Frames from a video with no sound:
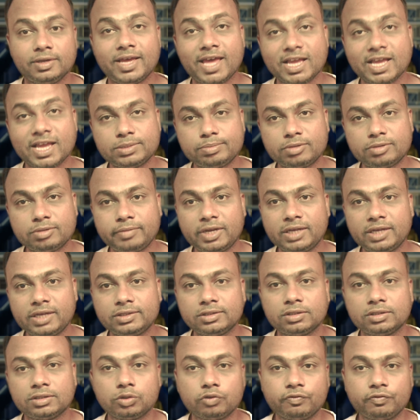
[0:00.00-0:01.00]
Experiment
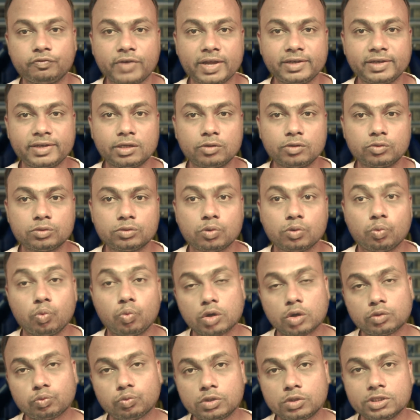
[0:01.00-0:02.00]
to find out
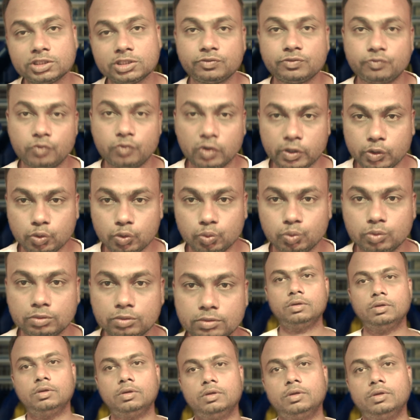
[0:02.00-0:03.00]
what works for you.
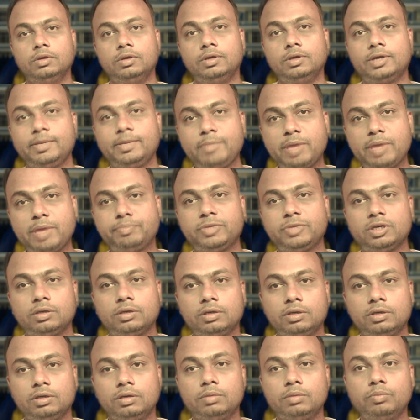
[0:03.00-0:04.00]
Remember,
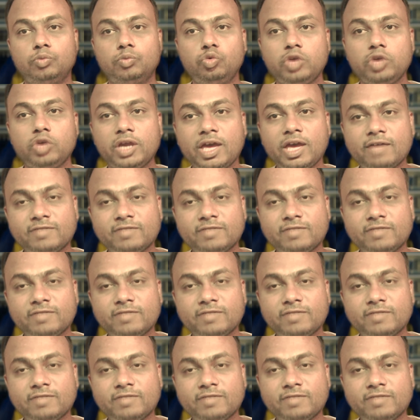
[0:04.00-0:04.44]
moving